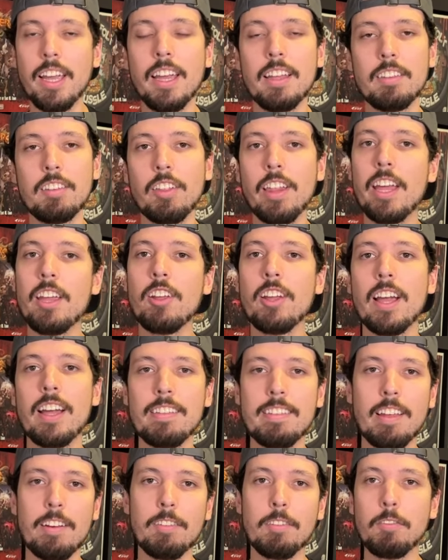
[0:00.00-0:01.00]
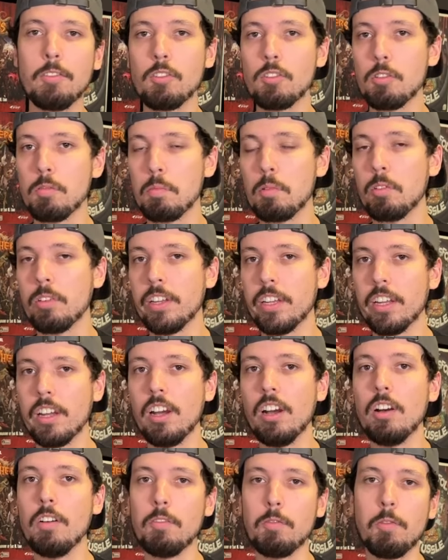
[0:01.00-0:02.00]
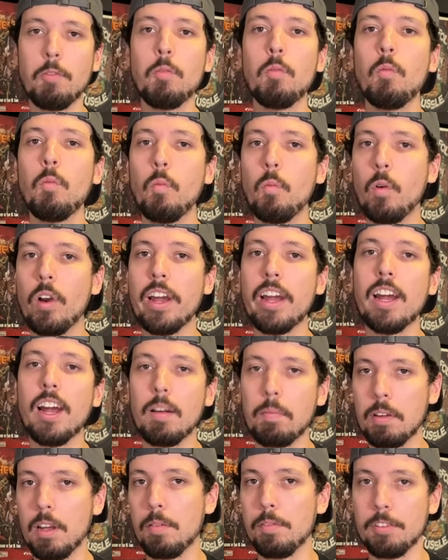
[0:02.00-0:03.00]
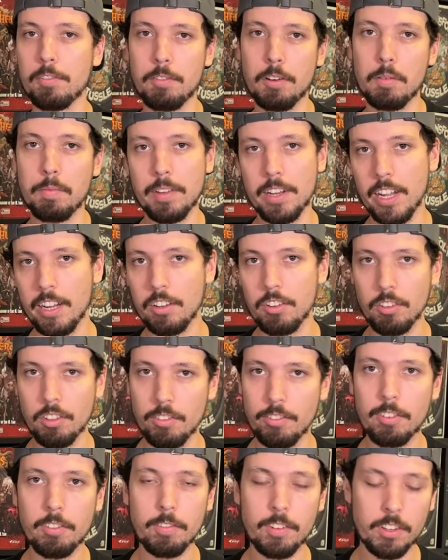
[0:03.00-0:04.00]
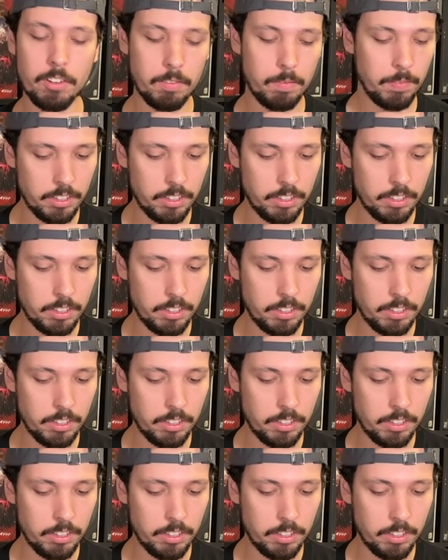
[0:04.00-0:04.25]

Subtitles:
so that you guys have a focal point of where I'm coming from when I do the review.